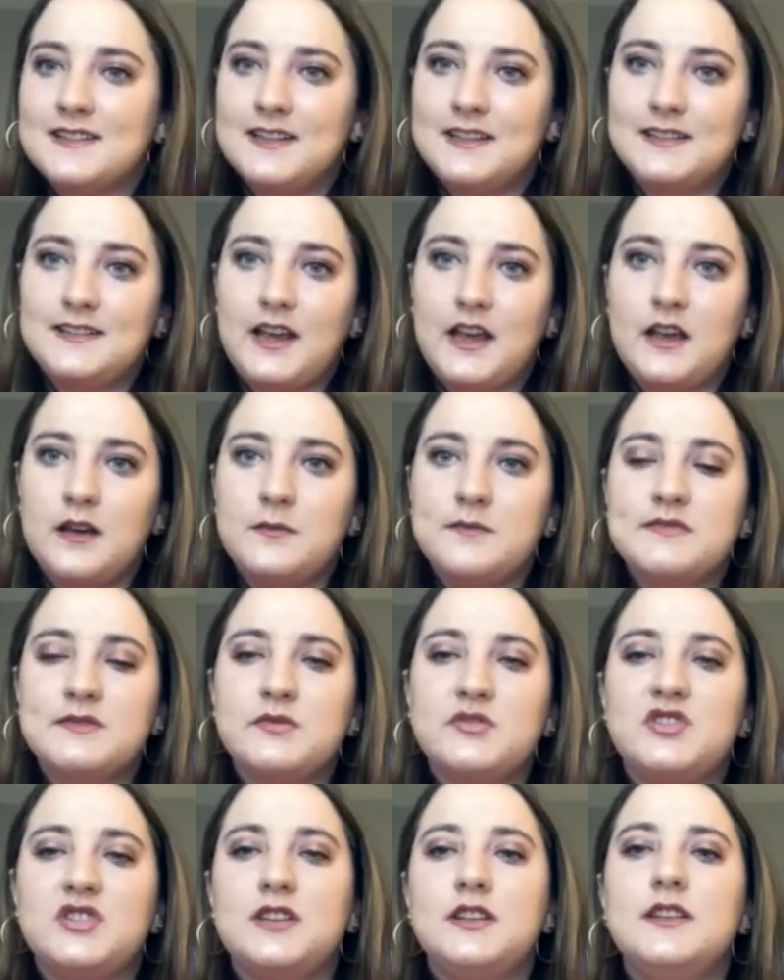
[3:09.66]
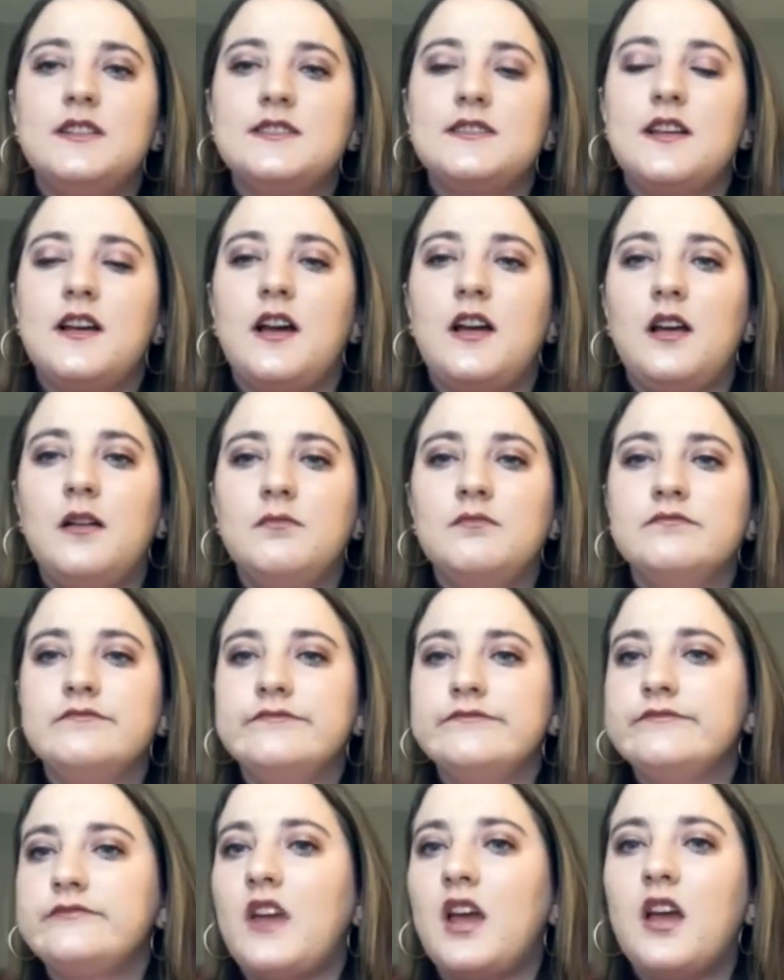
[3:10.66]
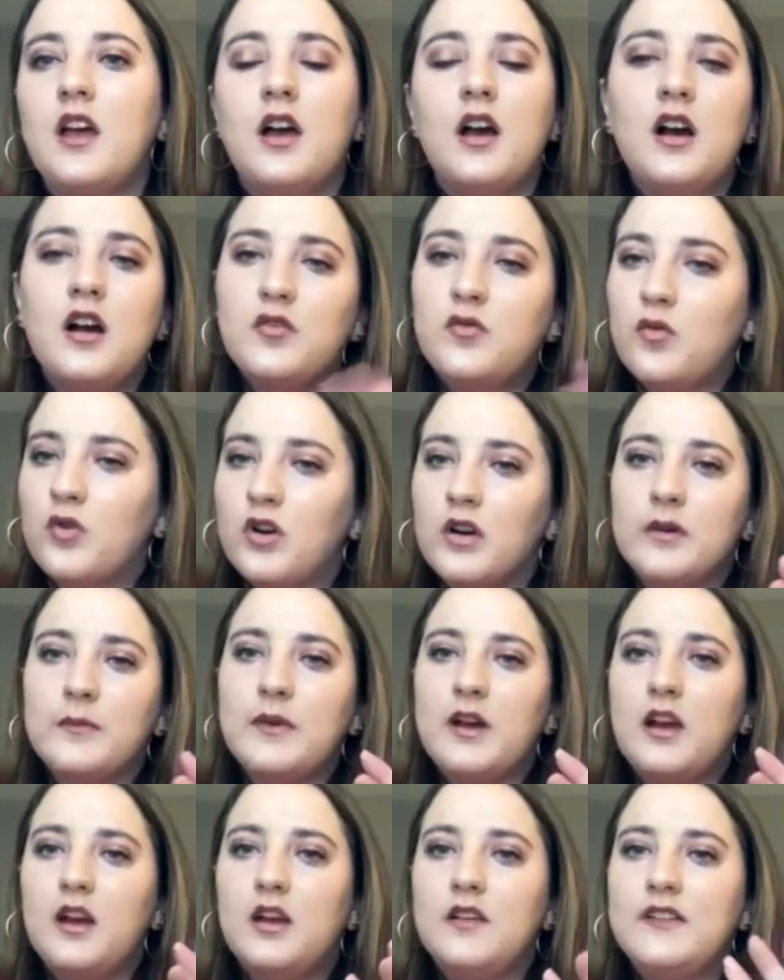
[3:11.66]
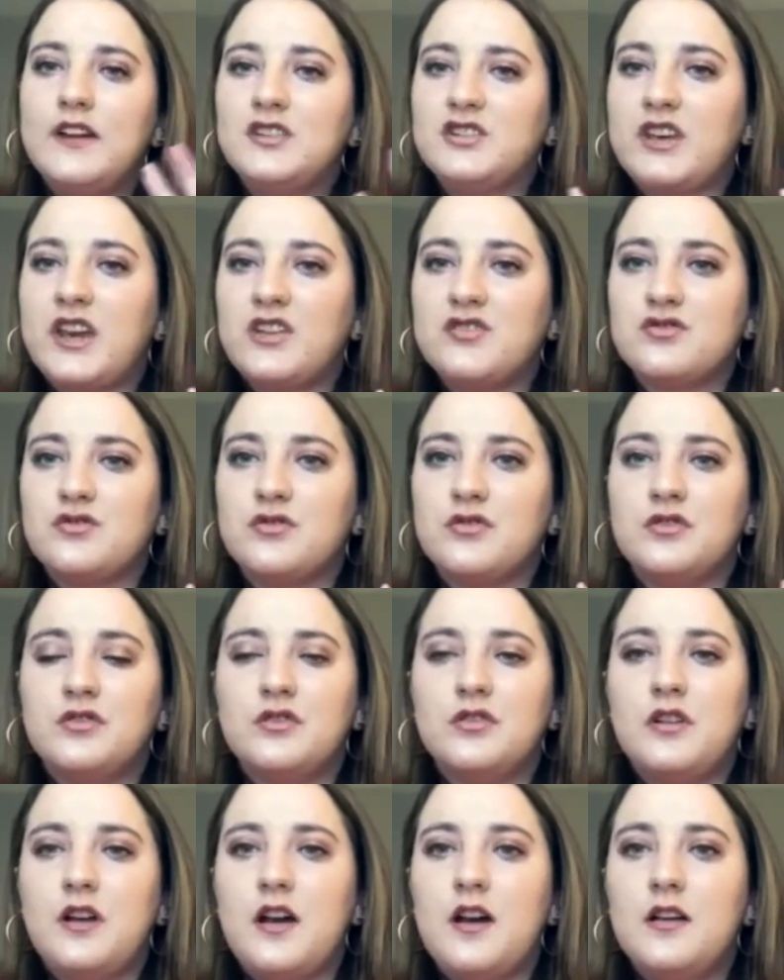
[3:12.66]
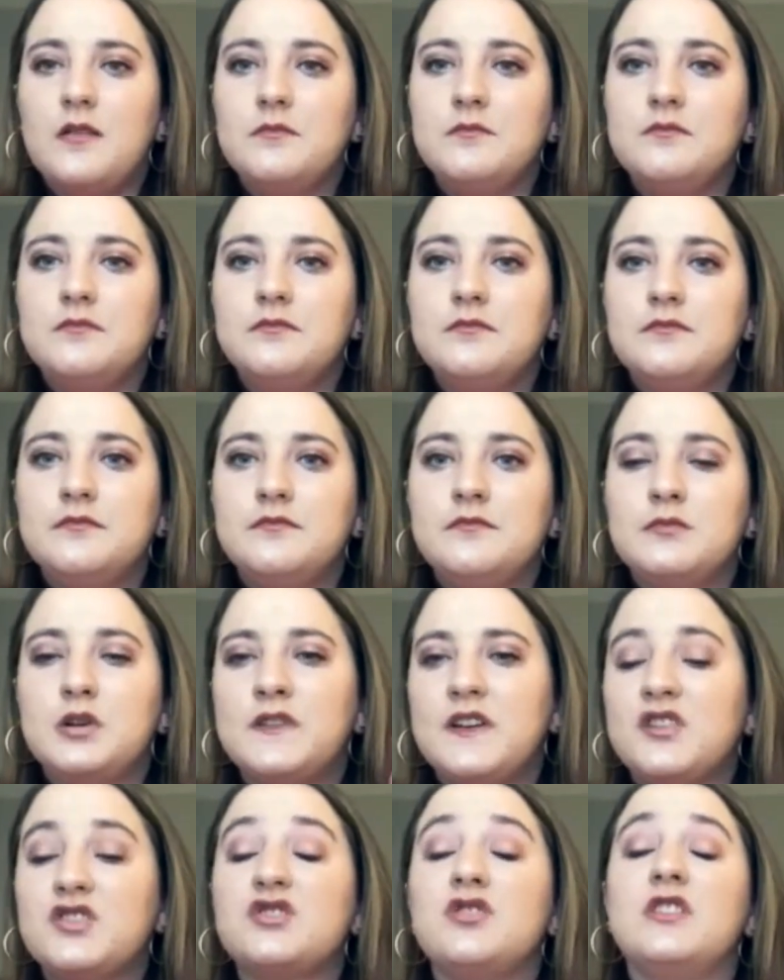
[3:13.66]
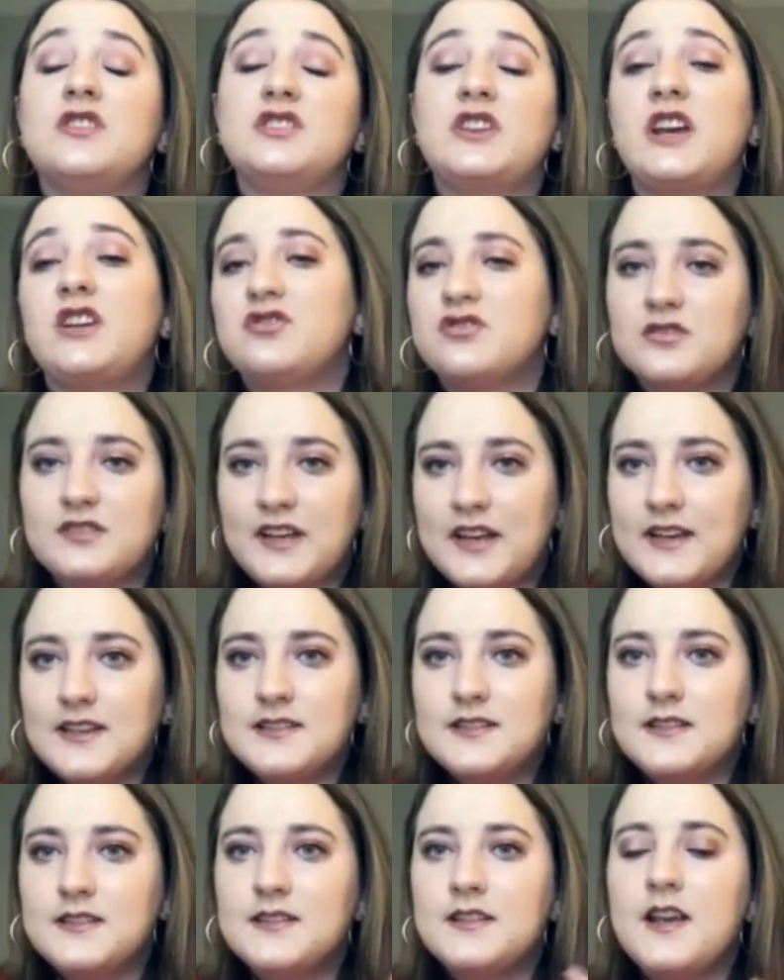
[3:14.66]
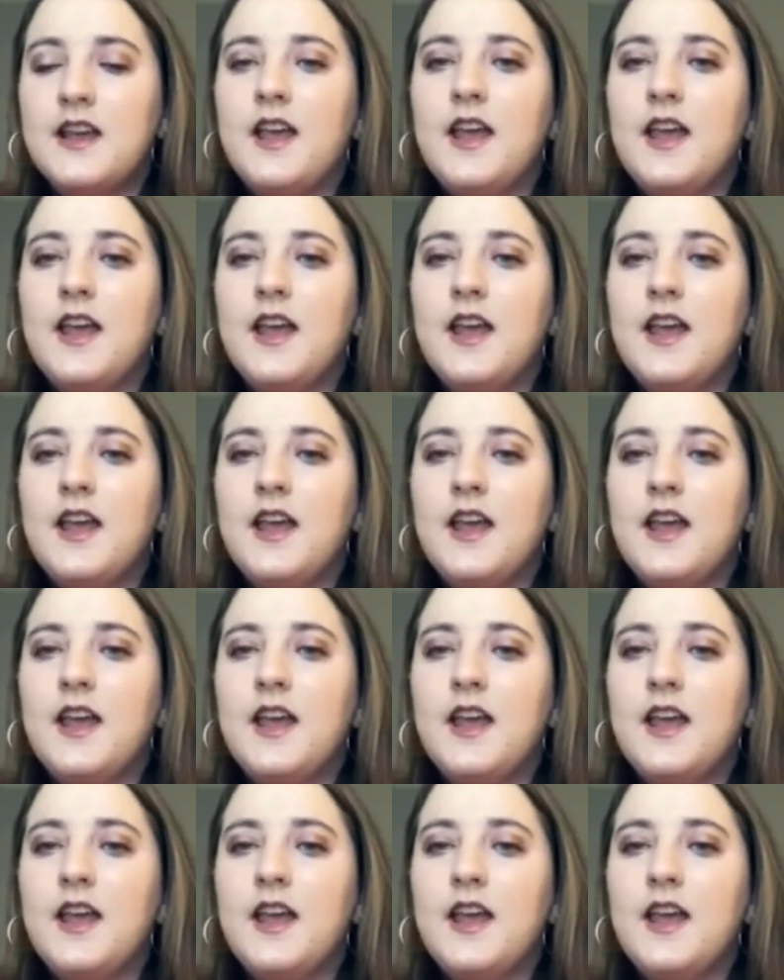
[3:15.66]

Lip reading: exams, which is a form of educational, professional educational tests.